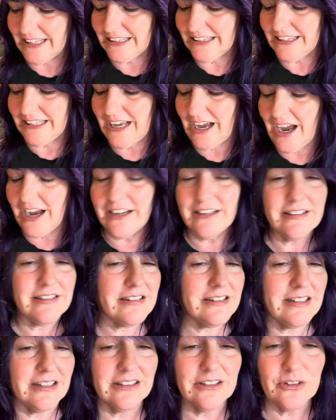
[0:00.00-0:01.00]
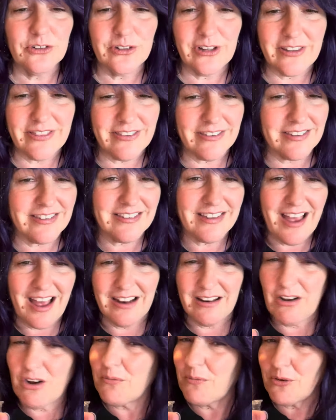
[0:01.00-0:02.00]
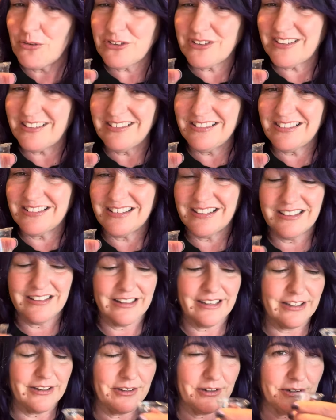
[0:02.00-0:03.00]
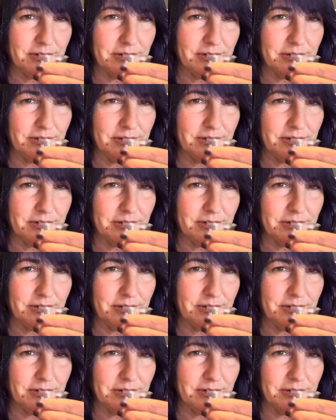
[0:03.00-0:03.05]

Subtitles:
the ice diluted the scent almost instantly.